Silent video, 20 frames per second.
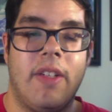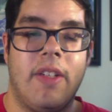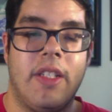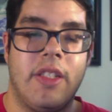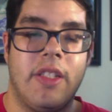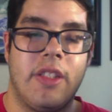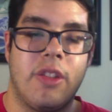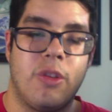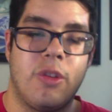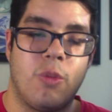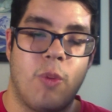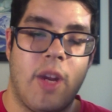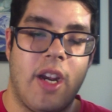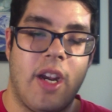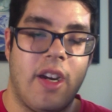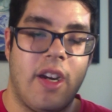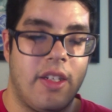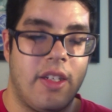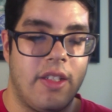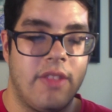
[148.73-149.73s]
this is
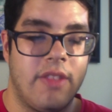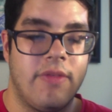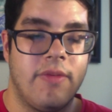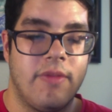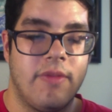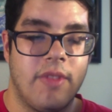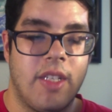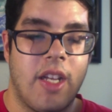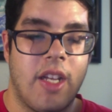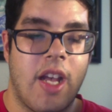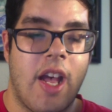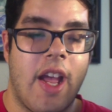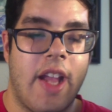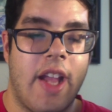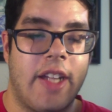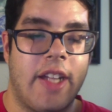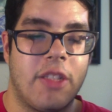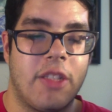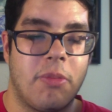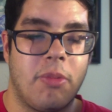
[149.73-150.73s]
where I
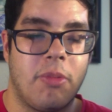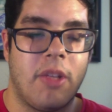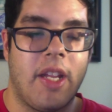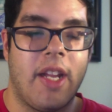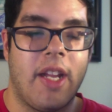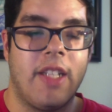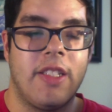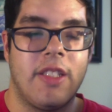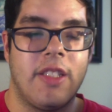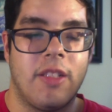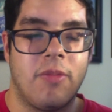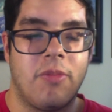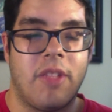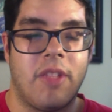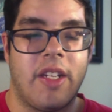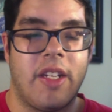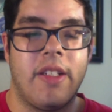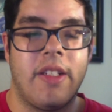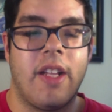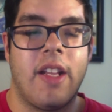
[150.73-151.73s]
explain
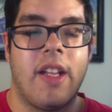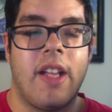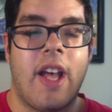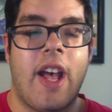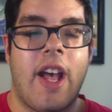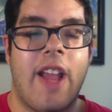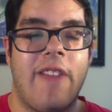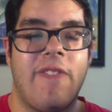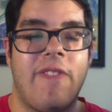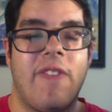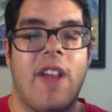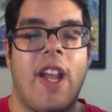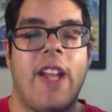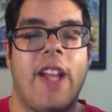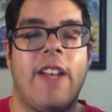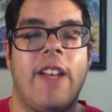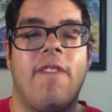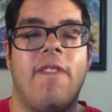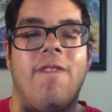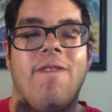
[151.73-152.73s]
something that I
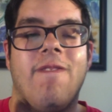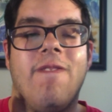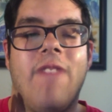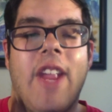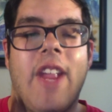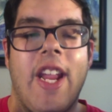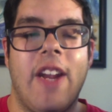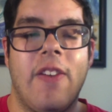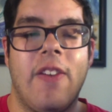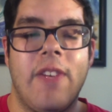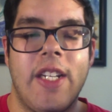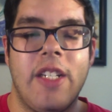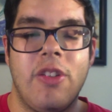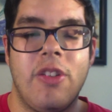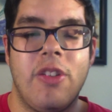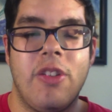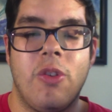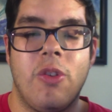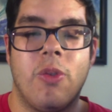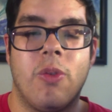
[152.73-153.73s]
find very
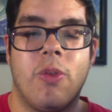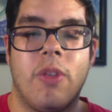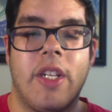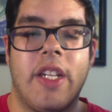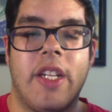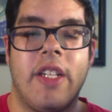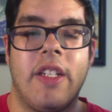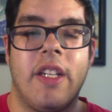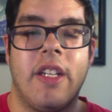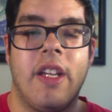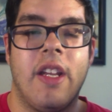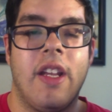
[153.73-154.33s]
annoying